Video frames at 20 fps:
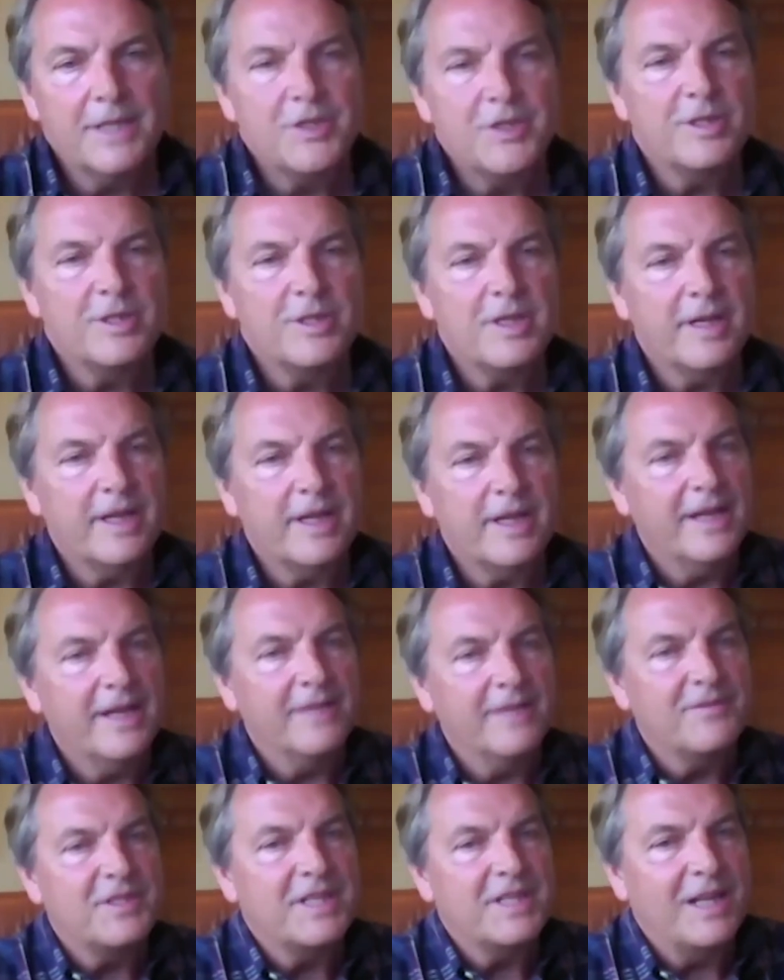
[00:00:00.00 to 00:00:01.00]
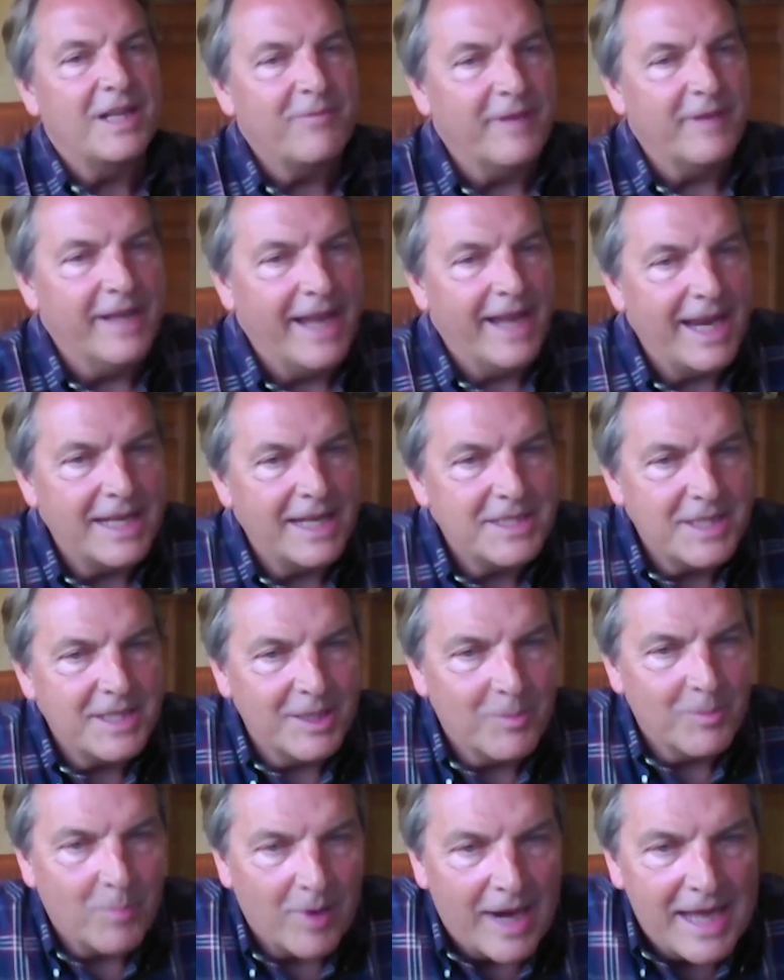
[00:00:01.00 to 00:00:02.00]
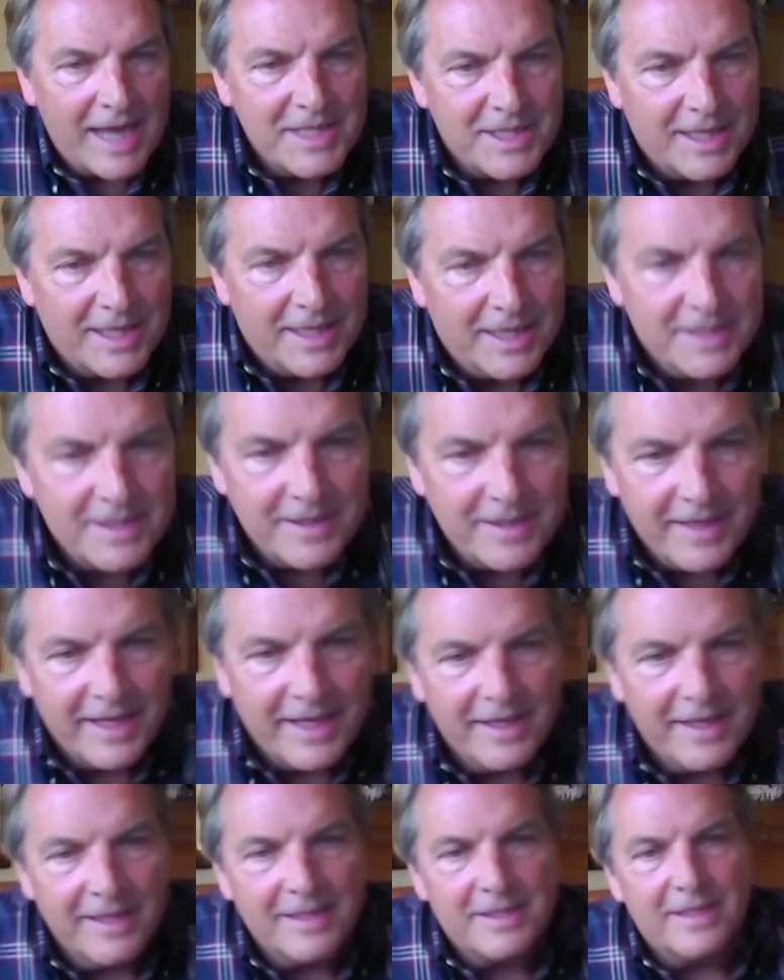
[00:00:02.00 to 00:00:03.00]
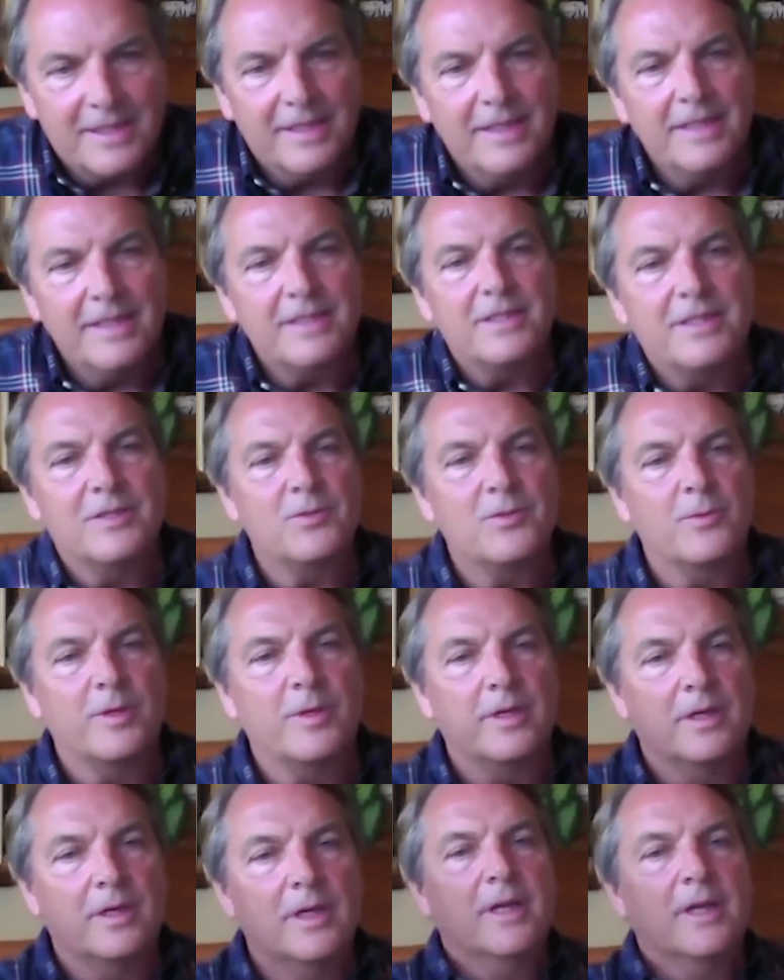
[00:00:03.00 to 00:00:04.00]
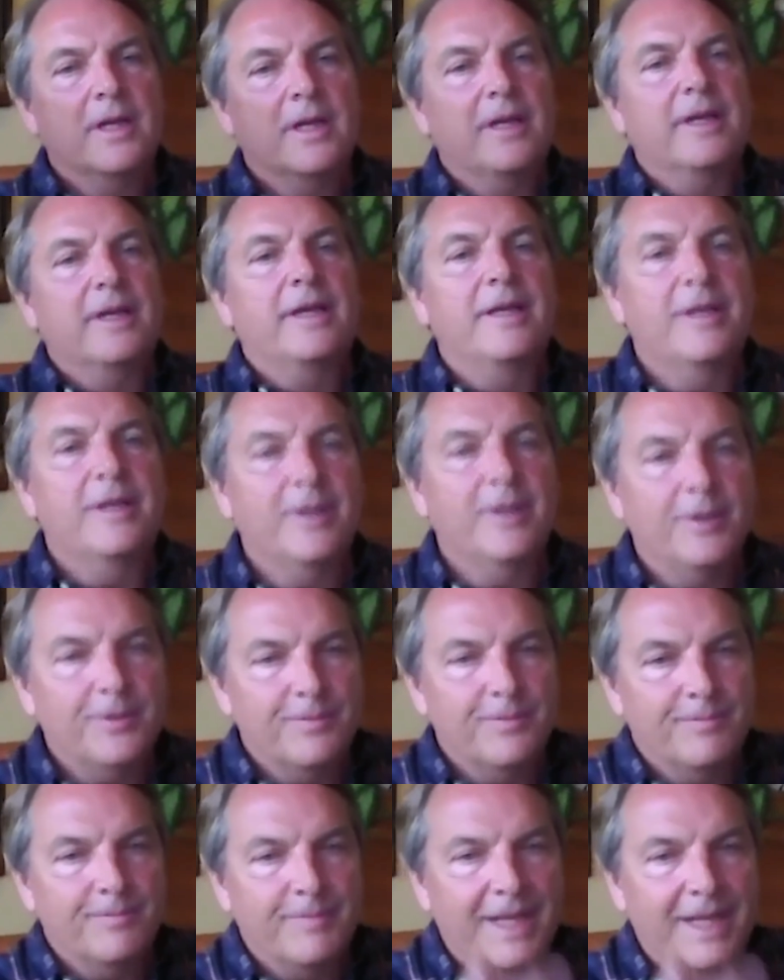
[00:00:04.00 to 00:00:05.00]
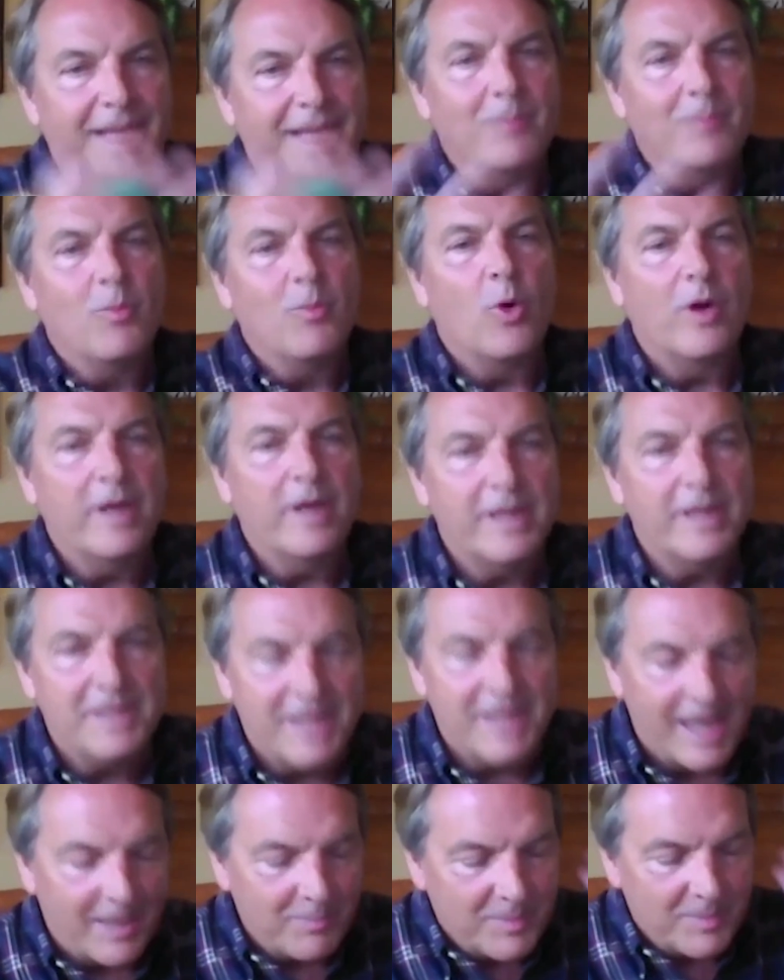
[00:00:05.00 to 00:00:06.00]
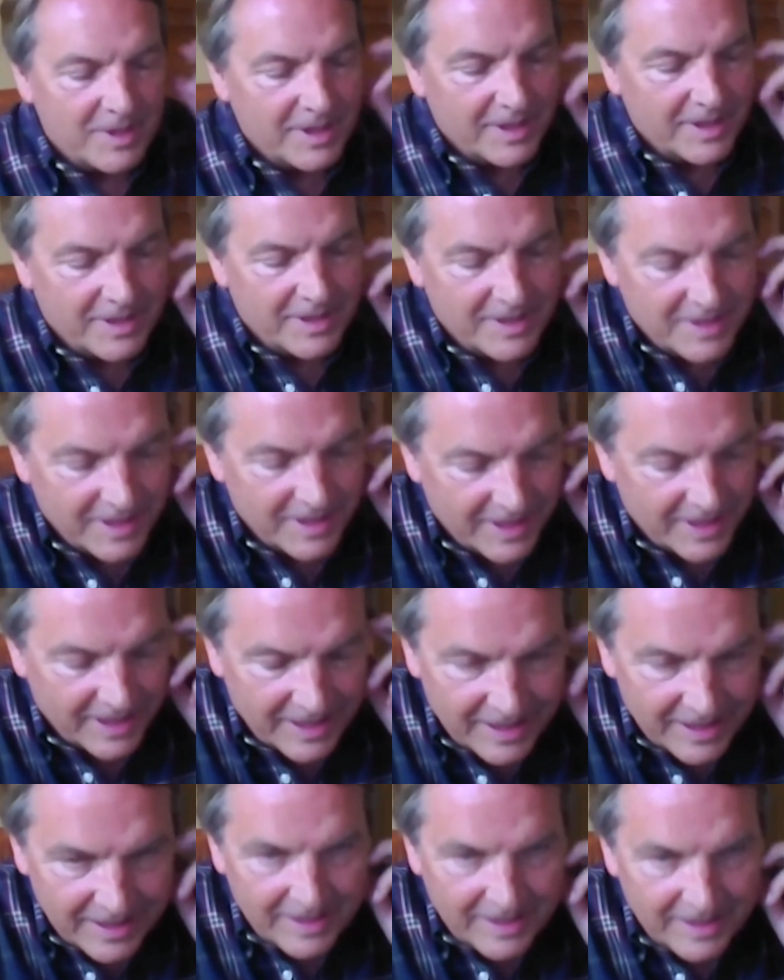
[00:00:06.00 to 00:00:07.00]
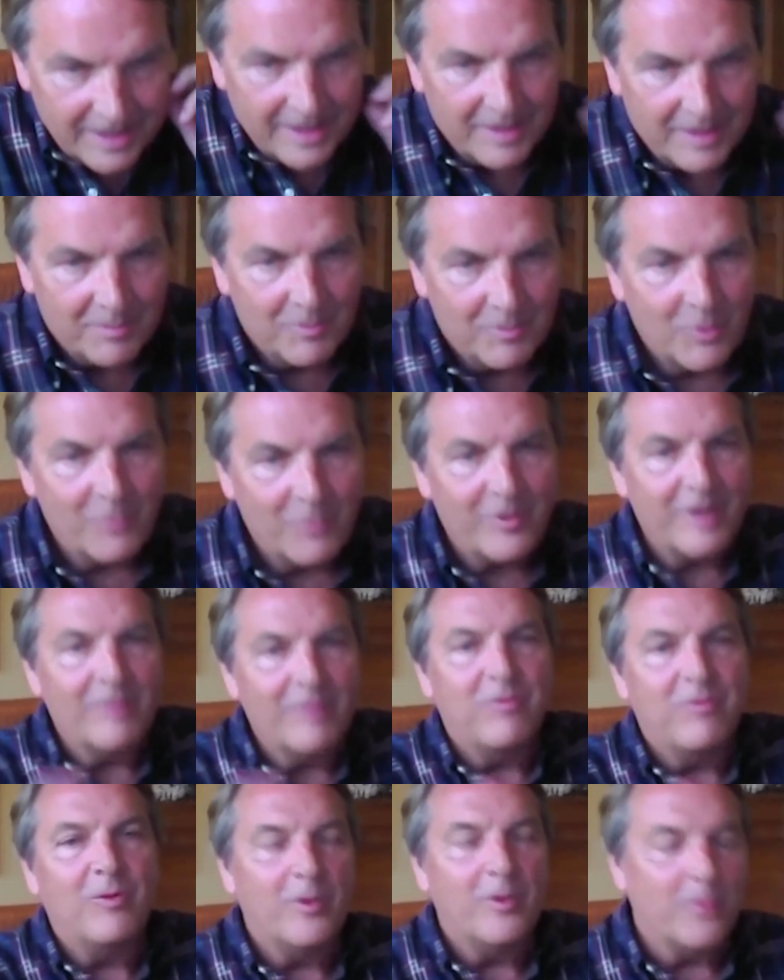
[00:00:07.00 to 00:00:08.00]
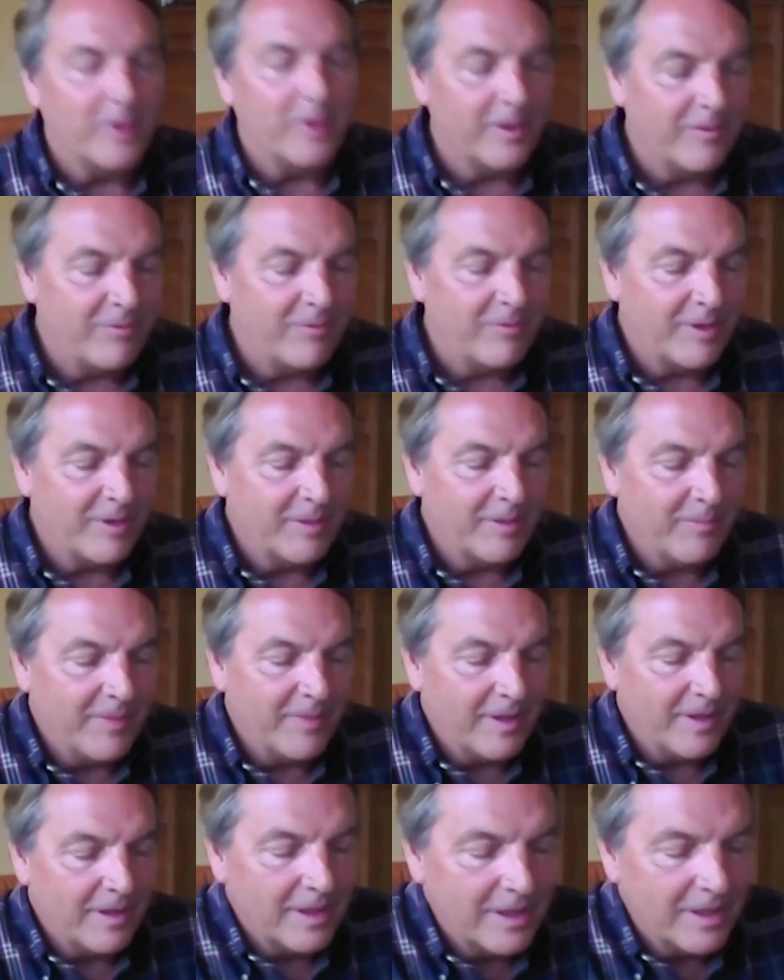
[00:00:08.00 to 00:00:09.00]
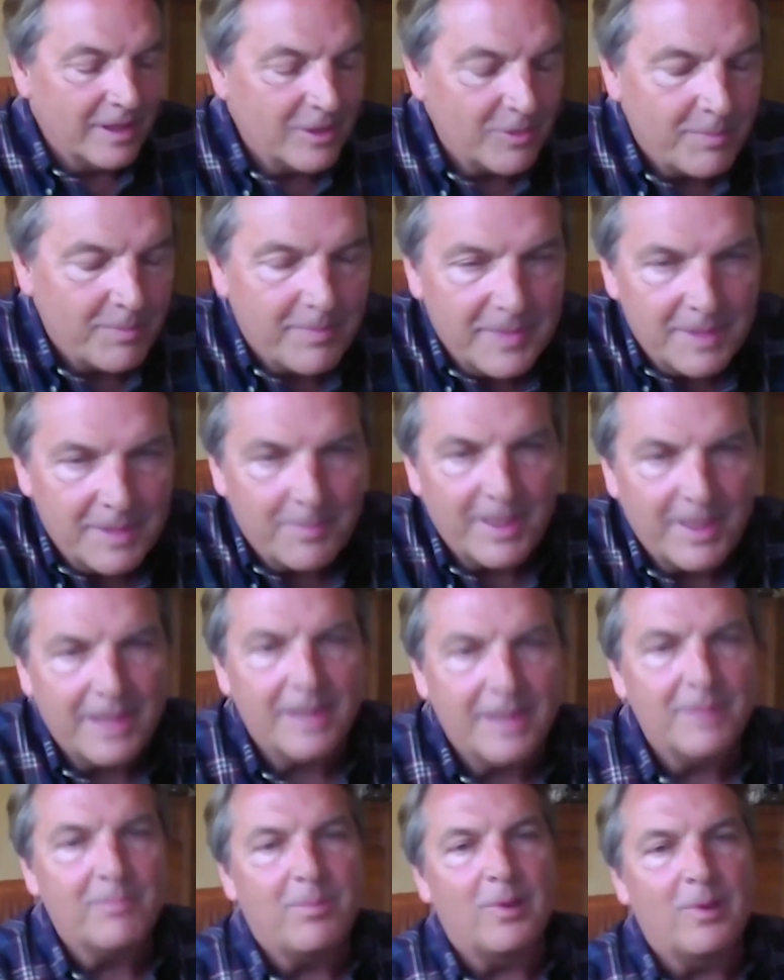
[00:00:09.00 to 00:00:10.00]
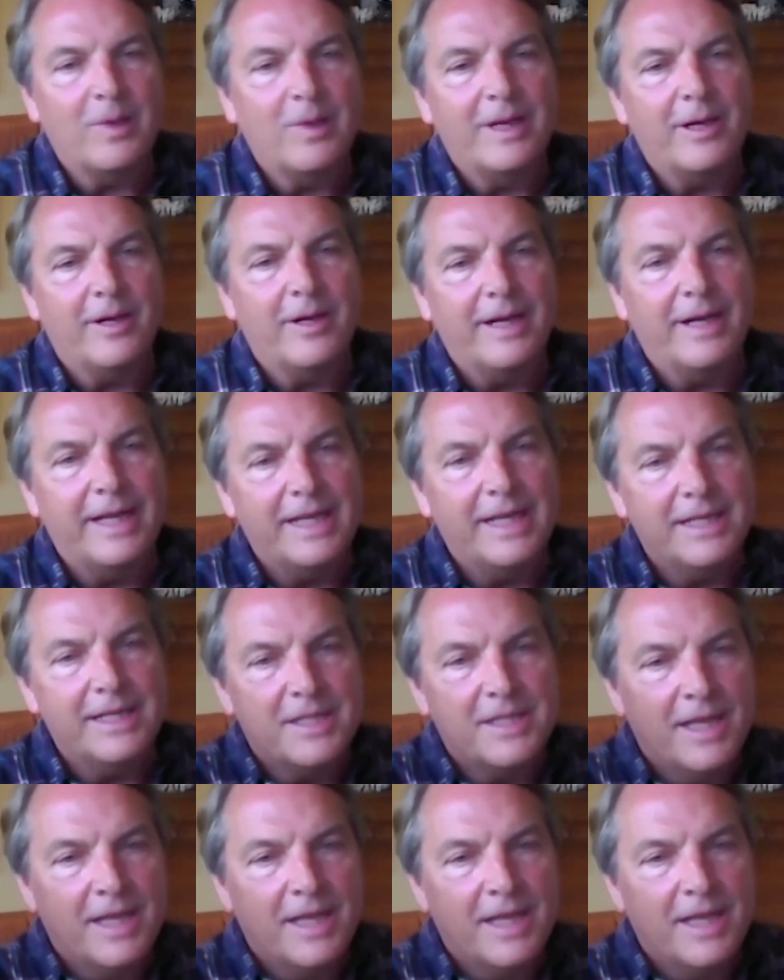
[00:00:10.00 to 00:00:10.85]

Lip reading: it's a kind of self-enhancing process then, as we're, getting more adept at moving forward from the interdependent polarities,